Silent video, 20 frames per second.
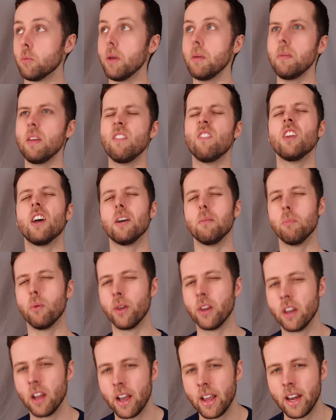maybe even
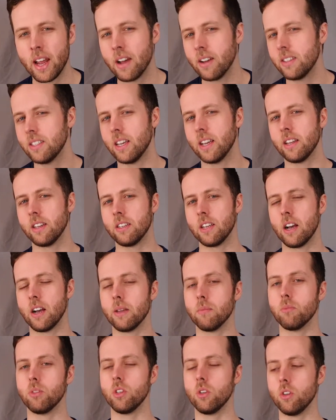9.9 out of 10
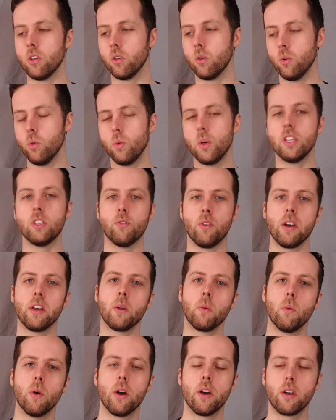times, you can always find
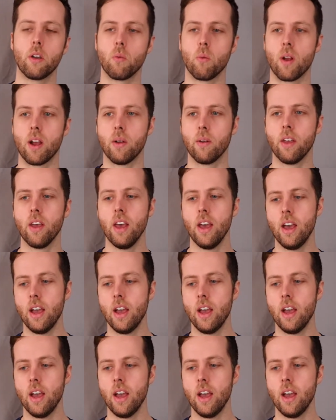a workaround,